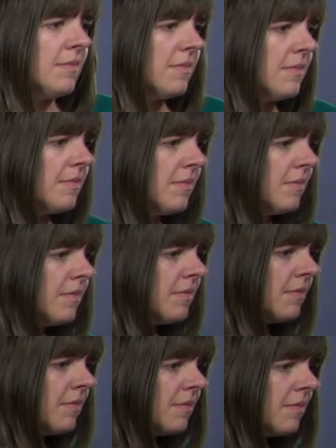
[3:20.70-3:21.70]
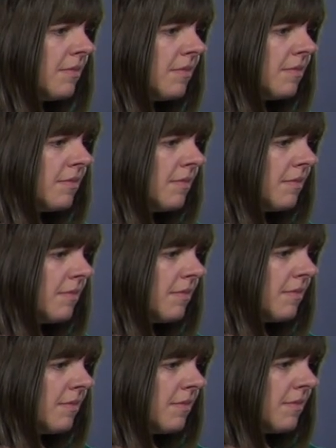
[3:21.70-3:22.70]

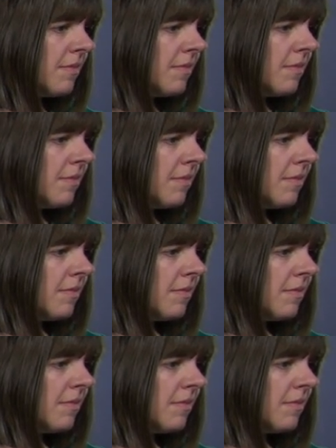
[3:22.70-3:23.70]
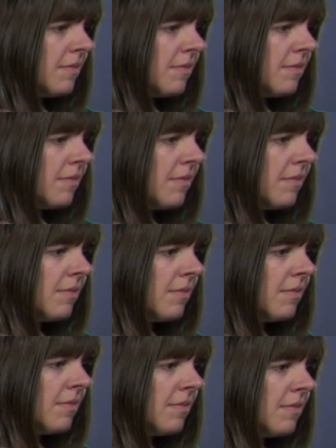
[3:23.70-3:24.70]

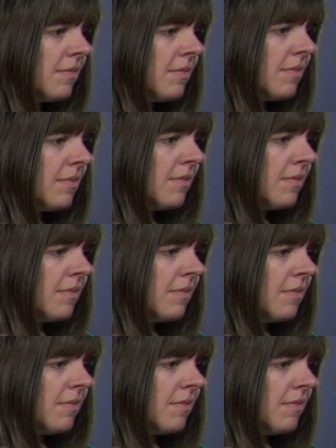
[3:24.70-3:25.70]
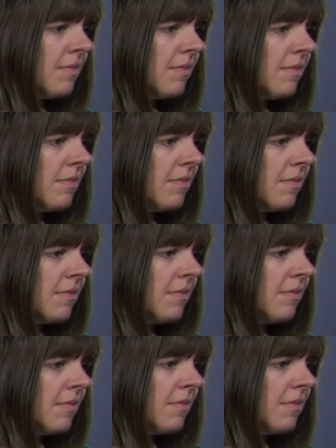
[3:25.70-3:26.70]

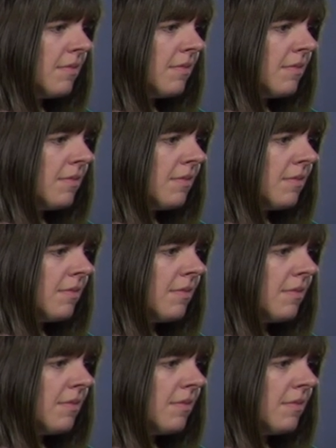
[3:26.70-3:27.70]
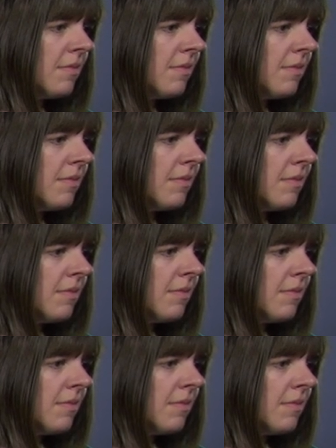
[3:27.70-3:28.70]
[no speech]